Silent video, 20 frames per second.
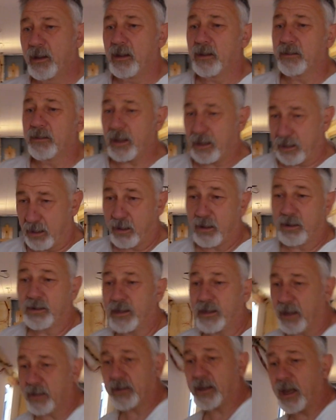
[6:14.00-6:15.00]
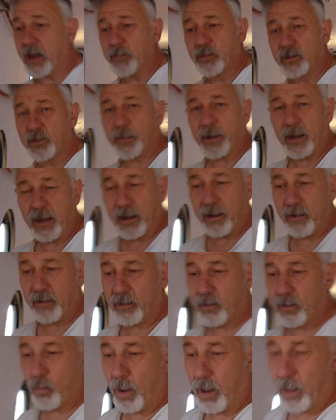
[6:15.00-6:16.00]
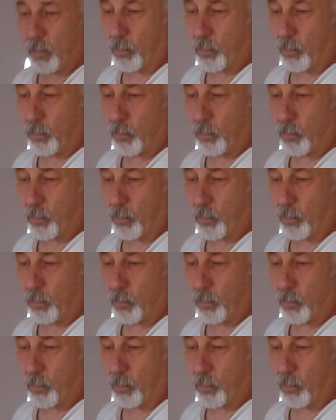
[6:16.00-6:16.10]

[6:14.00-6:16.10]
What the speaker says: They are, yeah. The cables will be here quite a